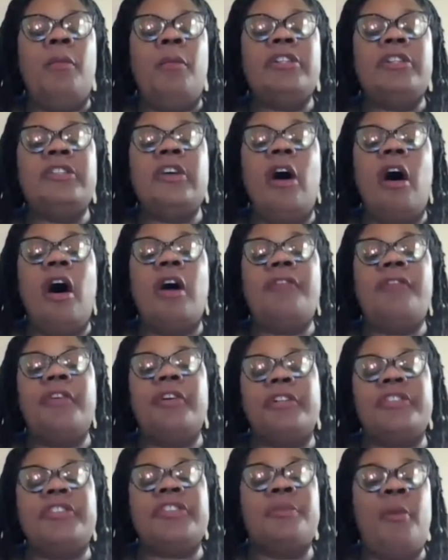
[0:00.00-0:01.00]
I want to
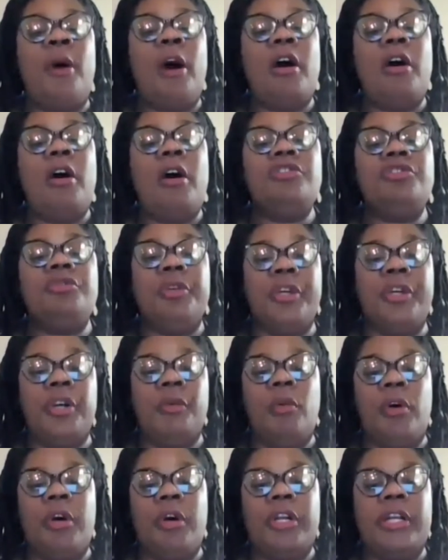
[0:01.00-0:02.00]
offer a small
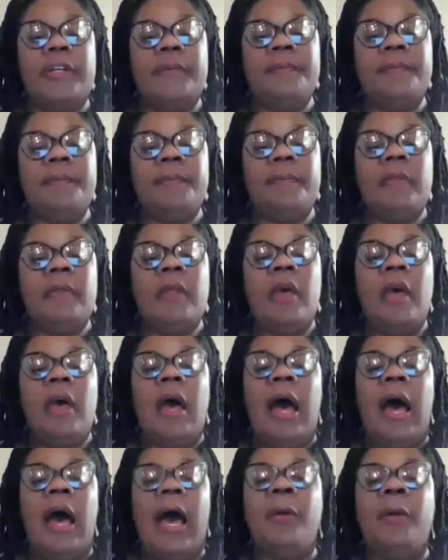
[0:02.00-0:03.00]
trigger warning.
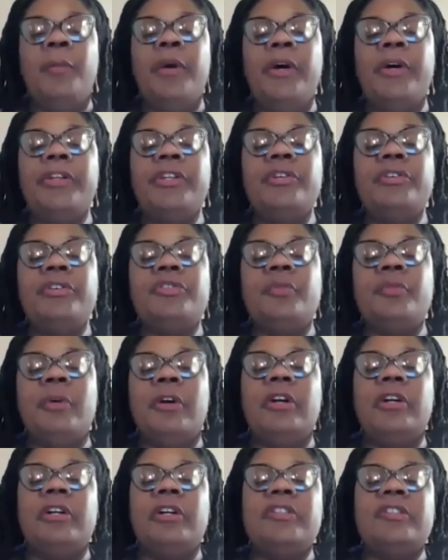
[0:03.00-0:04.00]
I will use
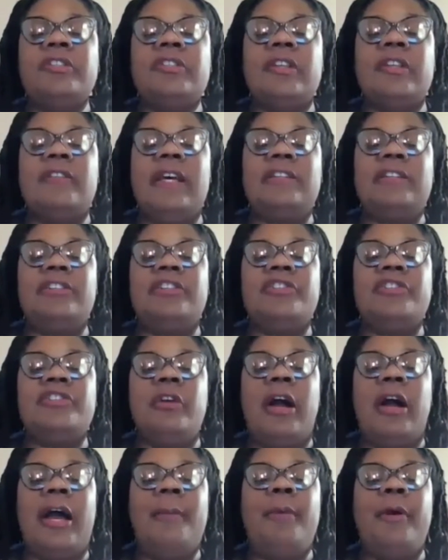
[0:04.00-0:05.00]
words that
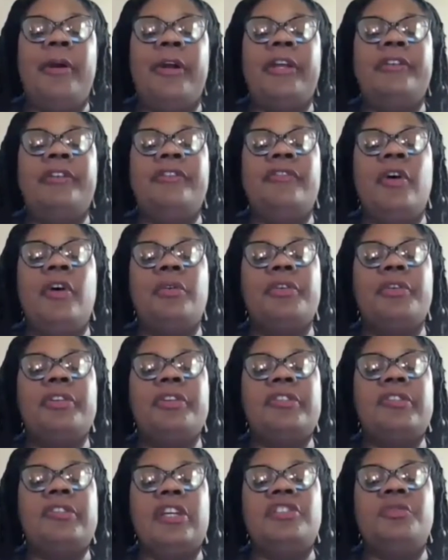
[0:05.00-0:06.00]
describe or
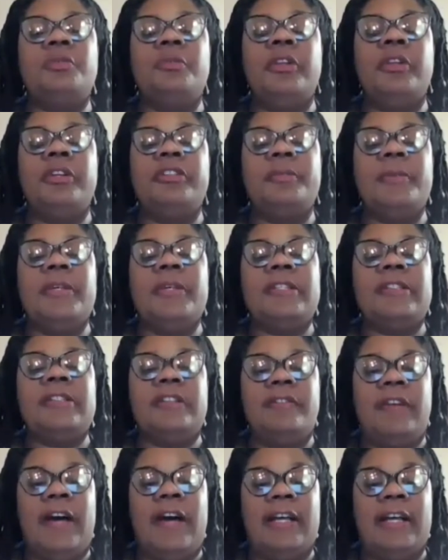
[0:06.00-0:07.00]
invoke sexual or
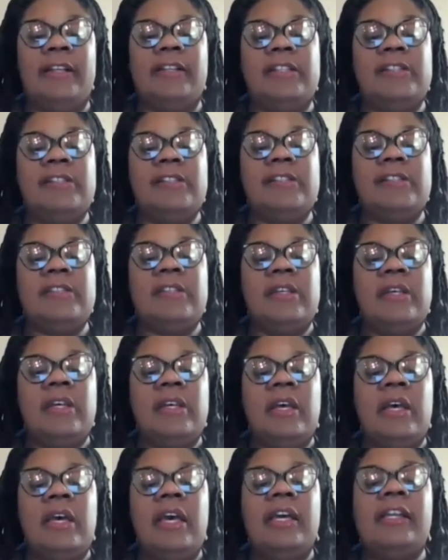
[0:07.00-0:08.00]
domestic violence,
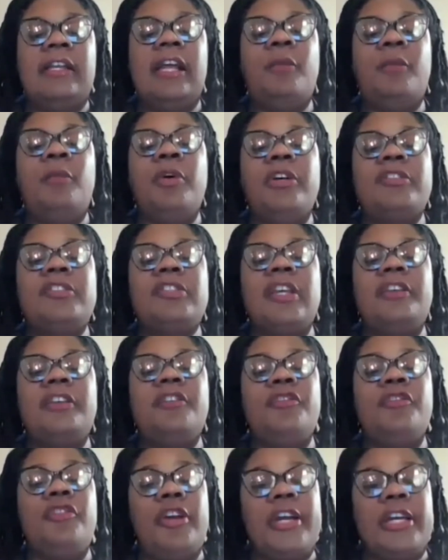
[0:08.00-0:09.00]
and I will
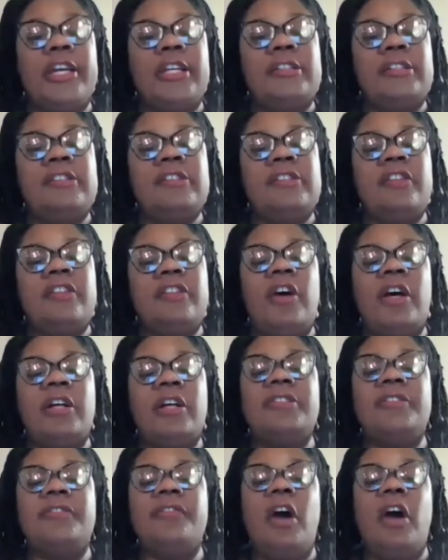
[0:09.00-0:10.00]
say the phrase
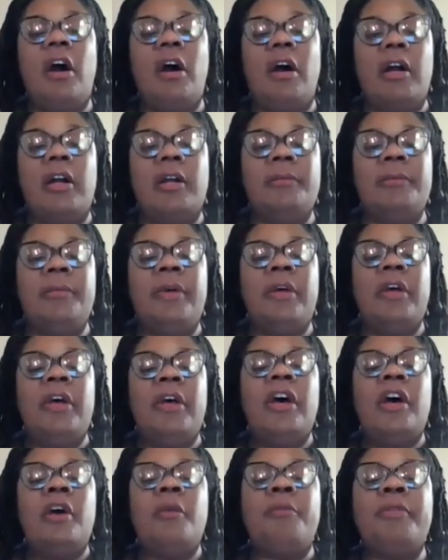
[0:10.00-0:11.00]
thoughts of harm.
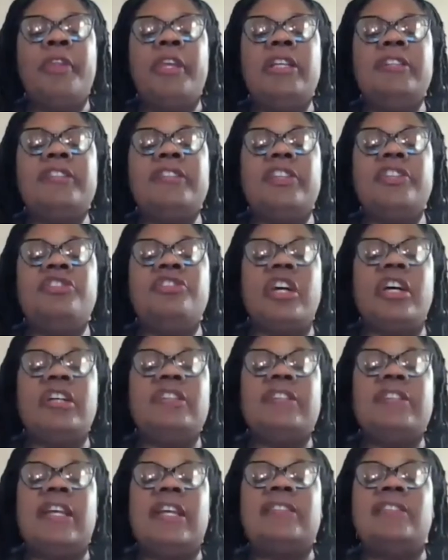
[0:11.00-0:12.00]
Please
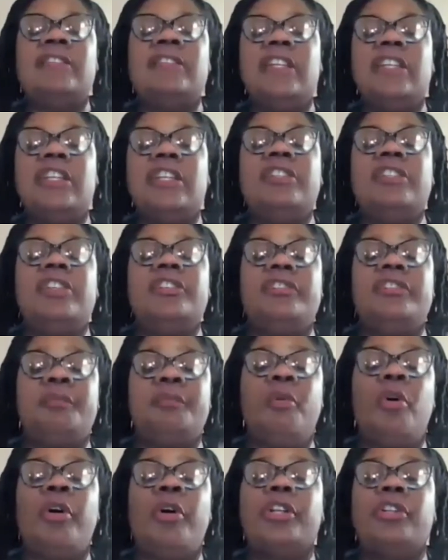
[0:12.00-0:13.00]
adjust as needed to
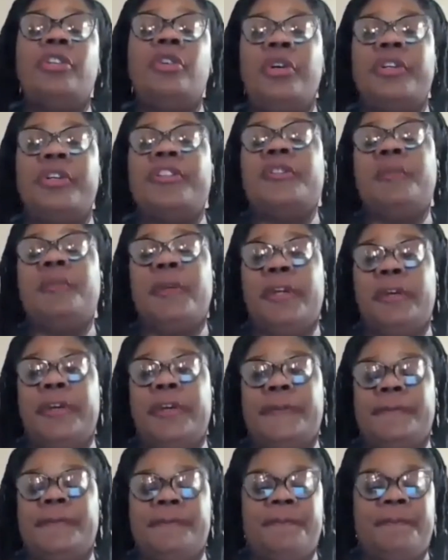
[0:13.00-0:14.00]
support your
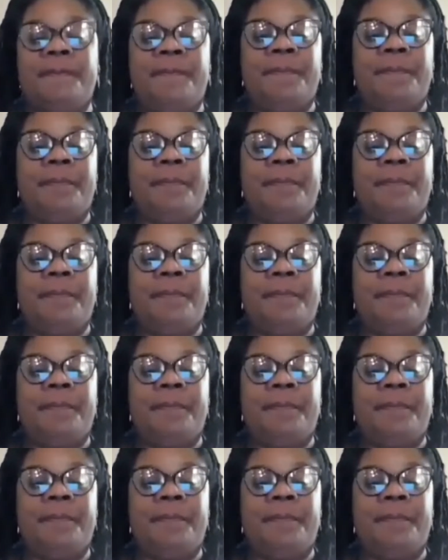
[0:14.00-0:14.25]
spirit.